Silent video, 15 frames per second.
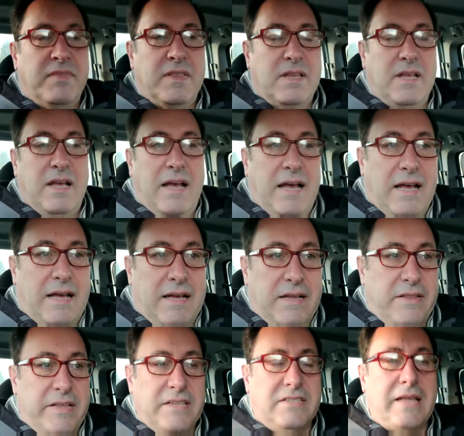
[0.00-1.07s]
uh,
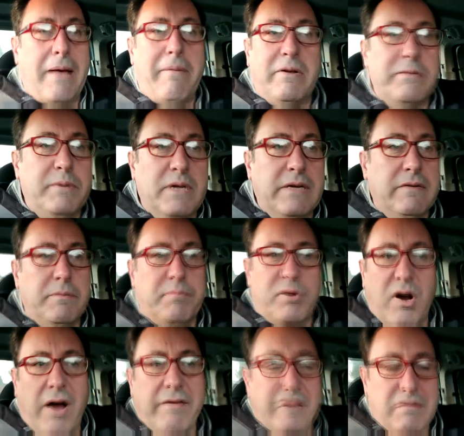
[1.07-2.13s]
the establishment of a
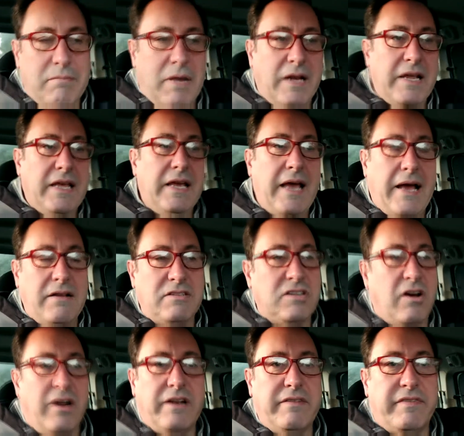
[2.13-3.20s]
private money
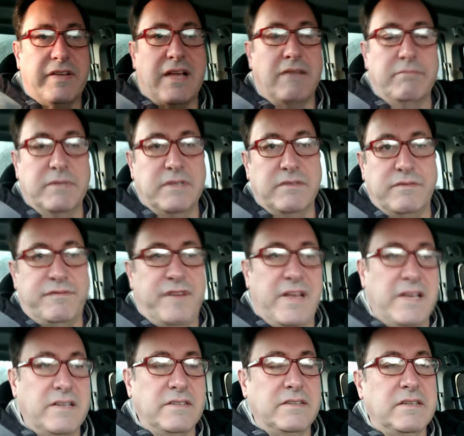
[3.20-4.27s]
outside of the government
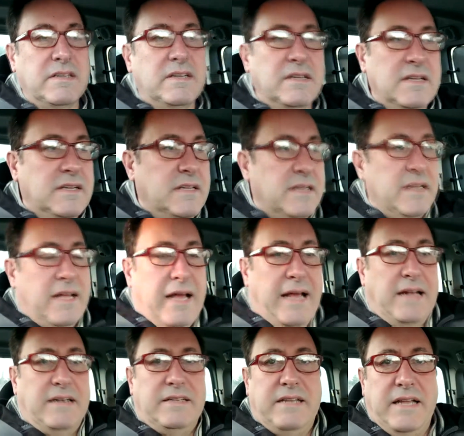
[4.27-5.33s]
fiat,
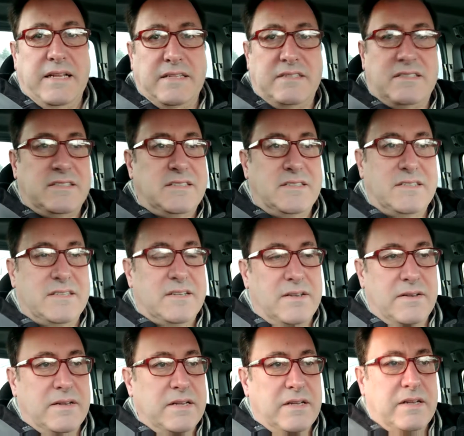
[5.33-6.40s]
and it's
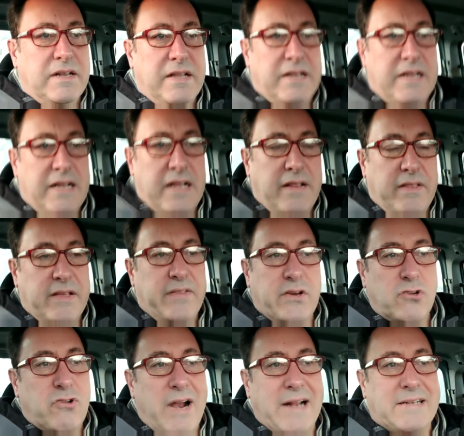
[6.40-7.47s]
they'll
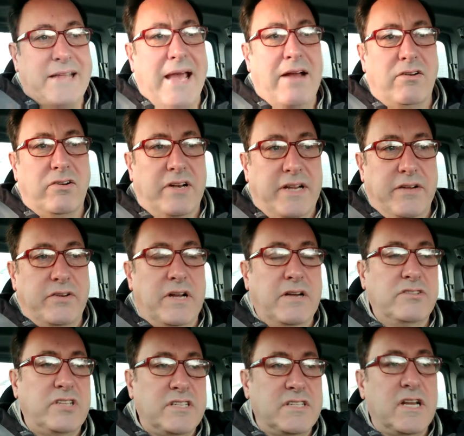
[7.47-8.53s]
crack down on it. You know,
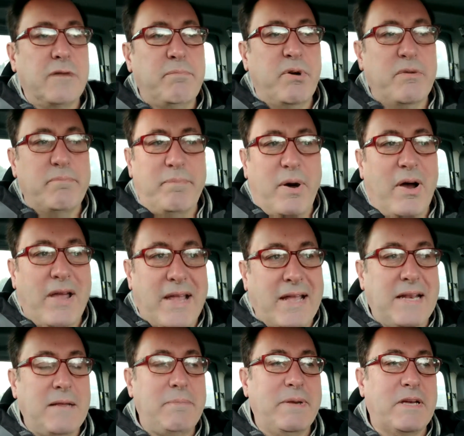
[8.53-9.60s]
so there's no point buying
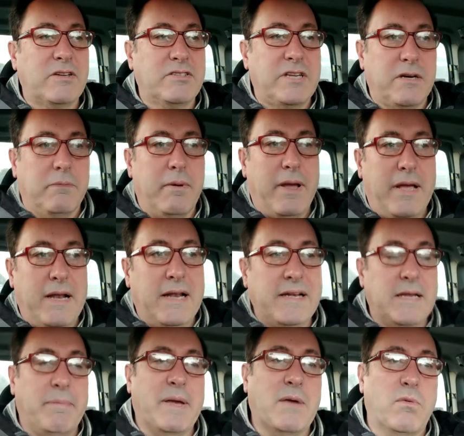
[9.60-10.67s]
any because it'll it'll end
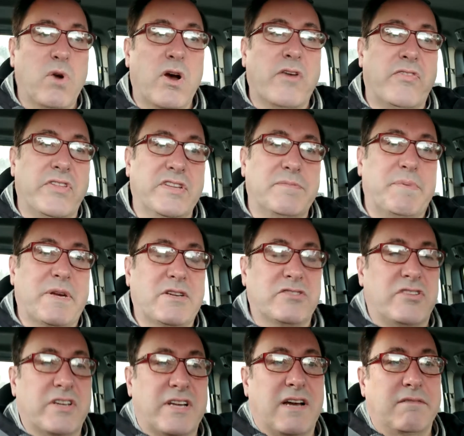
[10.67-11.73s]
up being worthless because
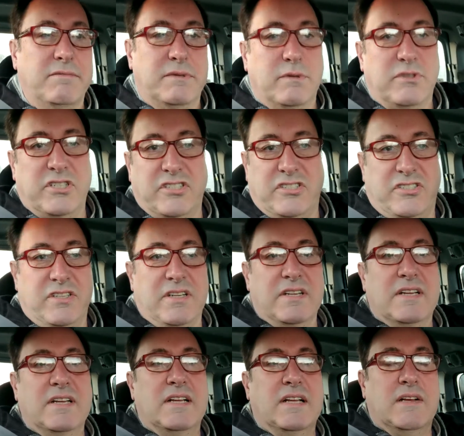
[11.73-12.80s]
the government will just
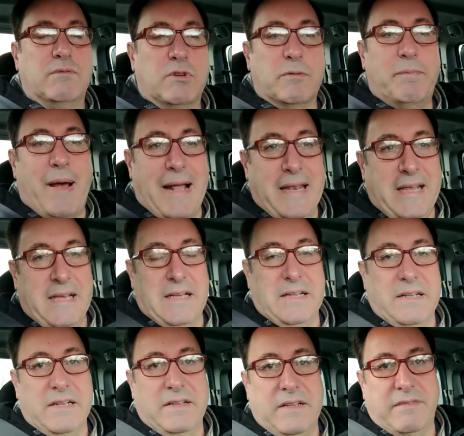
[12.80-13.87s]
will ban it
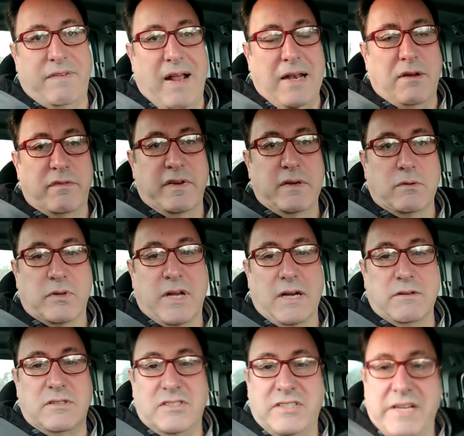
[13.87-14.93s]
and the value of it will go
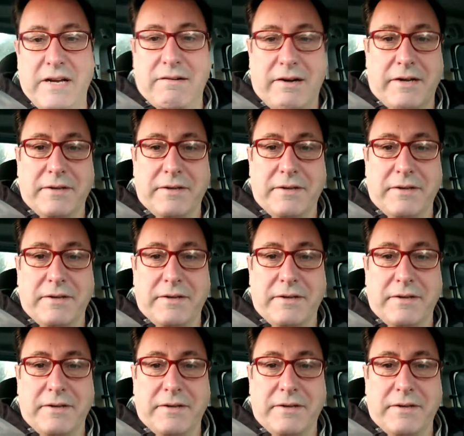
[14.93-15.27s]
to zero.